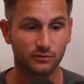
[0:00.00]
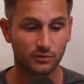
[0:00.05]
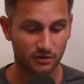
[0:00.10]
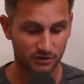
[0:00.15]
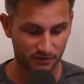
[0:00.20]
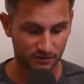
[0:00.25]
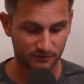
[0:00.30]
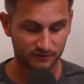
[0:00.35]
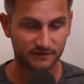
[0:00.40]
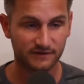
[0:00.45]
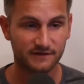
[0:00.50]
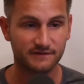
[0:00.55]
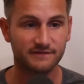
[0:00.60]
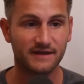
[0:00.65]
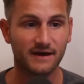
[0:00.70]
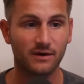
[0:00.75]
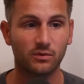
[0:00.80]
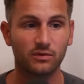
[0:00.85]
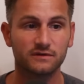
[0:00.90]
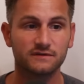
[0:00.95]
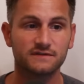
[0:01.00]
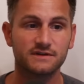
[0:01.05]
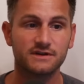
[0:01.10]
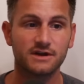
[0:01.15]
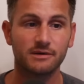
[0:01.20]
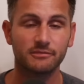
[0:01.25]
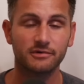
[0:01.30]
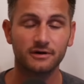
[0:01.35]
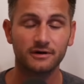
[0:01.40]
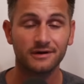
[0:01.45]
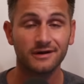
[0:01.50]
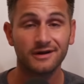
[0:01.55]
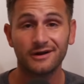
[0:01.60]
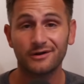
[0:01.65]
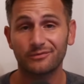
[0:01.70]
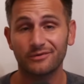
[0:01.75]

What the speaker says: workers, if that was the number,